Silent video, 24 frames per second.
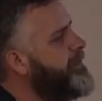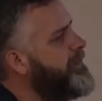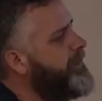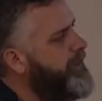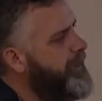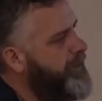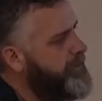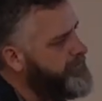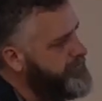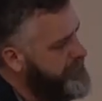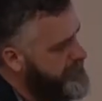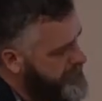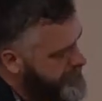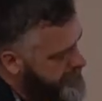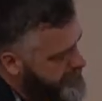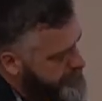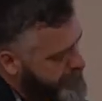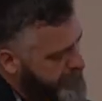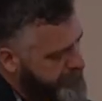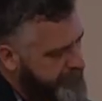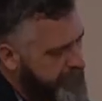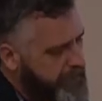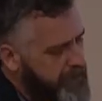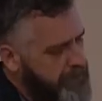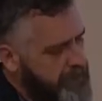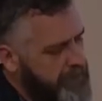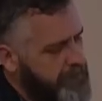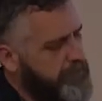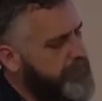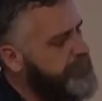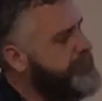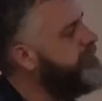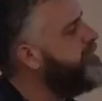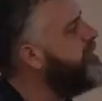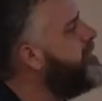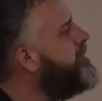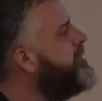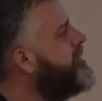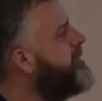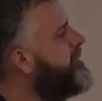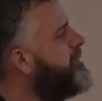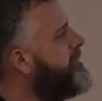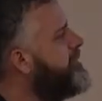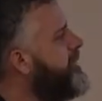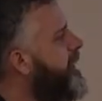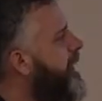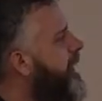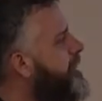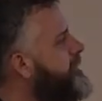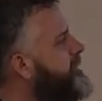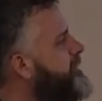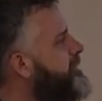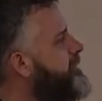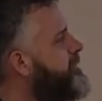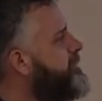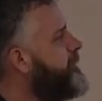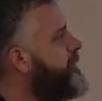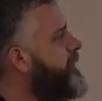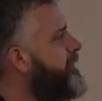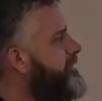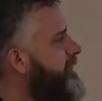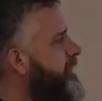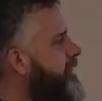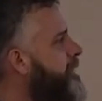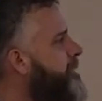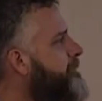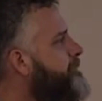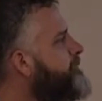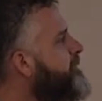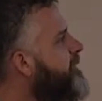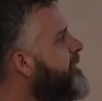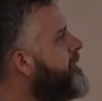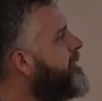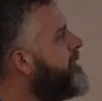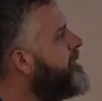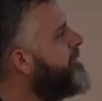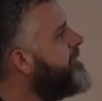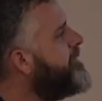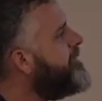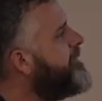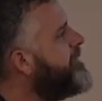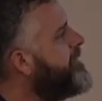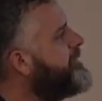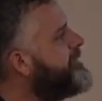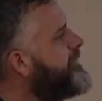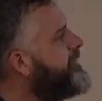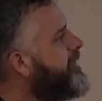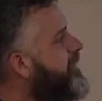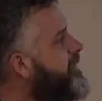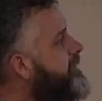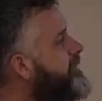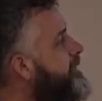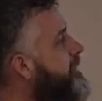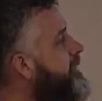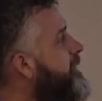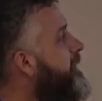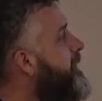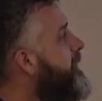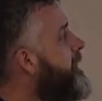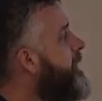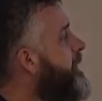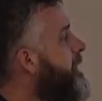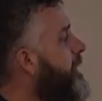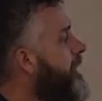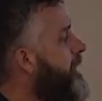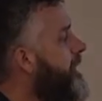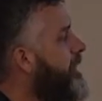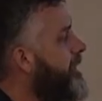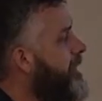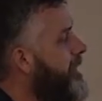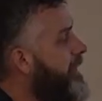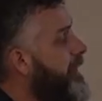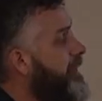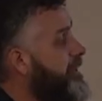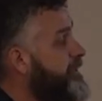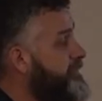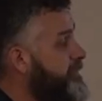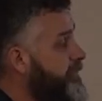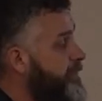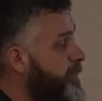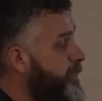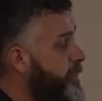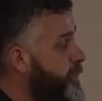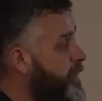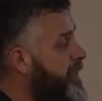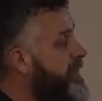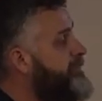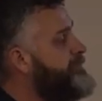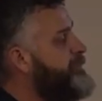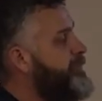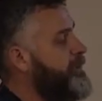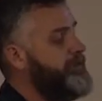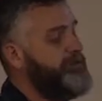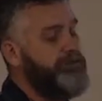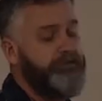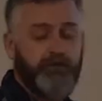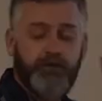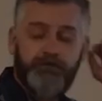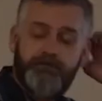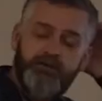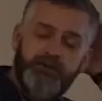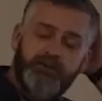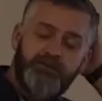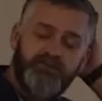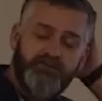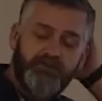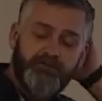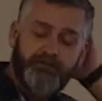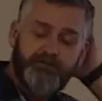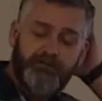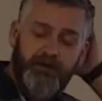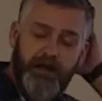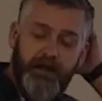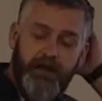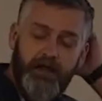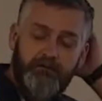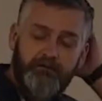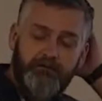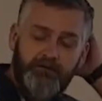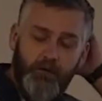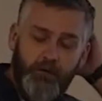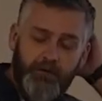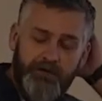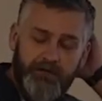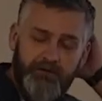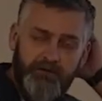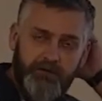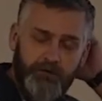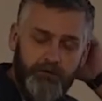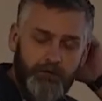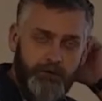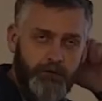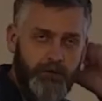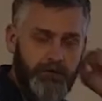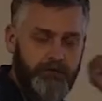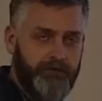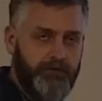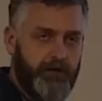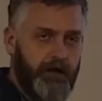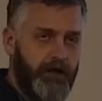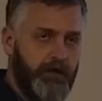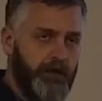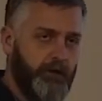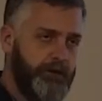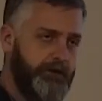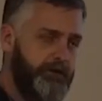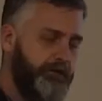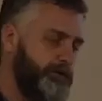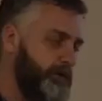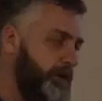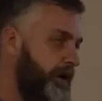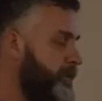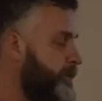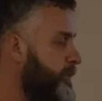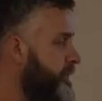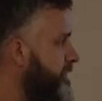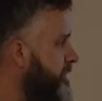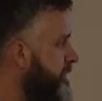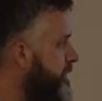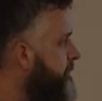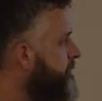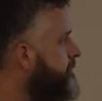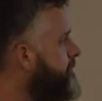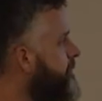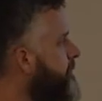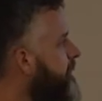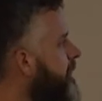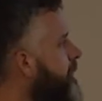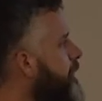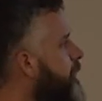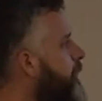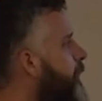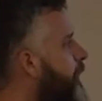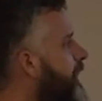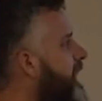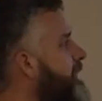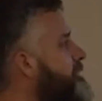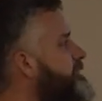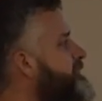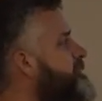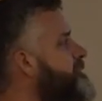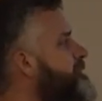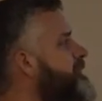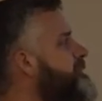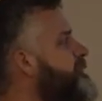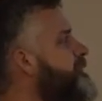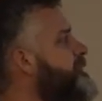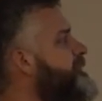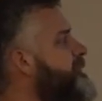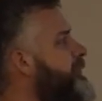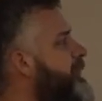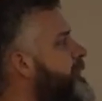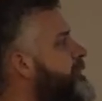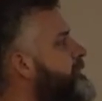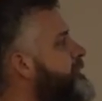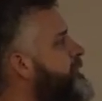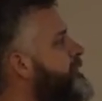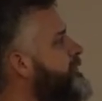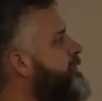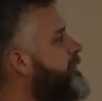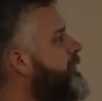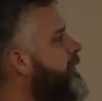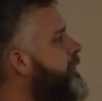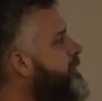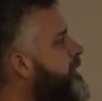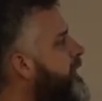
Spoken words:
And provocative thoughts prevail. He says, he's going to reference Ephesians 5:22 and following, so I'll read it. Wives, submit yourselves to your own